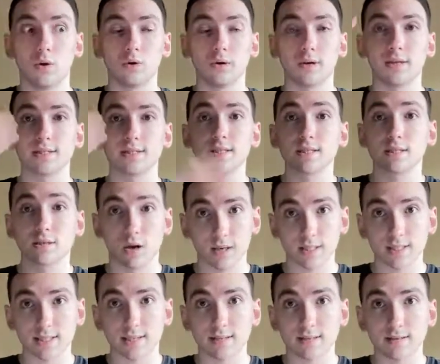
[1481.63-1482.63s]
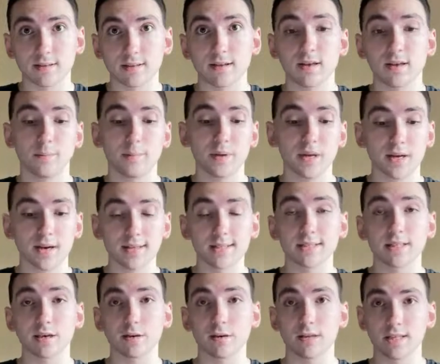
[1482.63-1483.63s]
It's exhausting
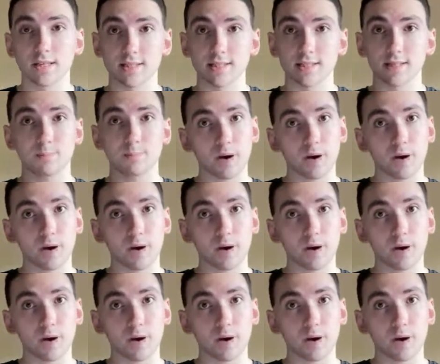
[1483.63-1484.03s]
because there is